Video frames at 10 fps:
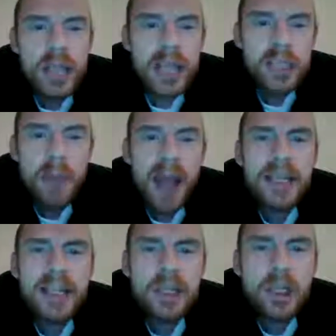
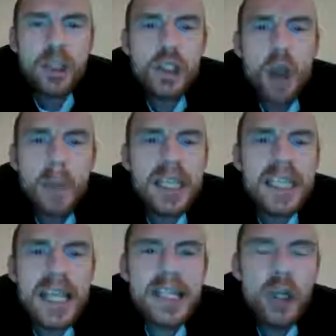expanded genomic
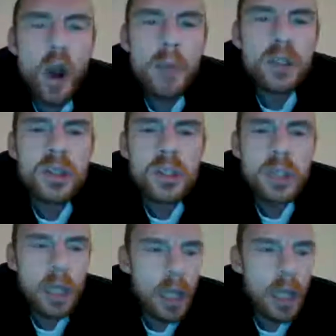data commons